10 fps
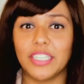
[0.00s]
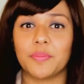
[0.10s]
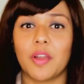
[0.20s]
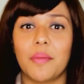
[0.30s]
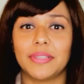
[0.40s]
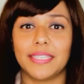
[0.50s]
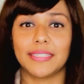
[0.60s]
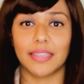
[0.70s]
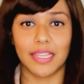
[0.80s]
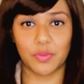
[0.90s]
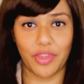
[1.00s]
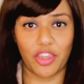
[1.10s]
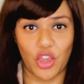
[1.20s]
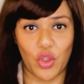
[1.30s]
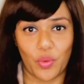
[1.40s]
where diplomacy starts
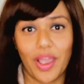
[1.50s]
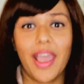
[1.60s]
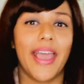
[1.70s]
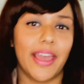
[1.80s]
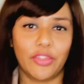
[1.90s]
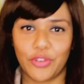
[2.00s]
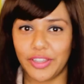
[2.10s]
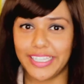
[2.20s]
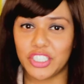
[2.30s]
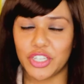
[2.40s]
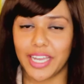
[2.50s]
with you. And through this